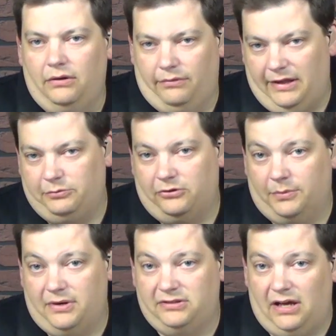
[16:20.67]
that's what we
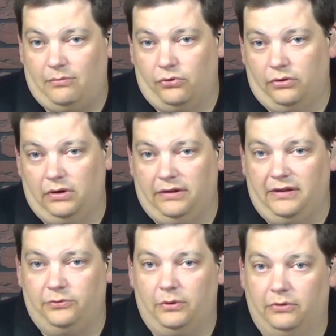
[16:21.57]
talked about, a soundboard, and
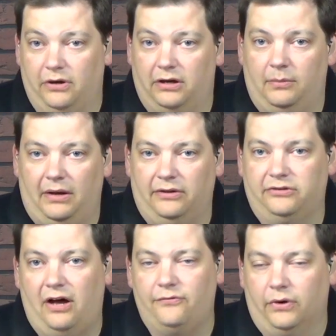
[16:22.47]
this week we're talking about
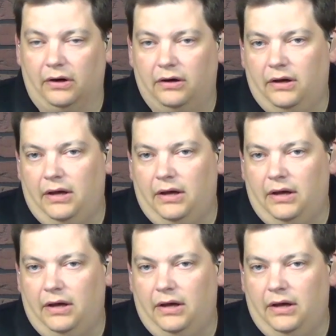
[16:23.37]
software,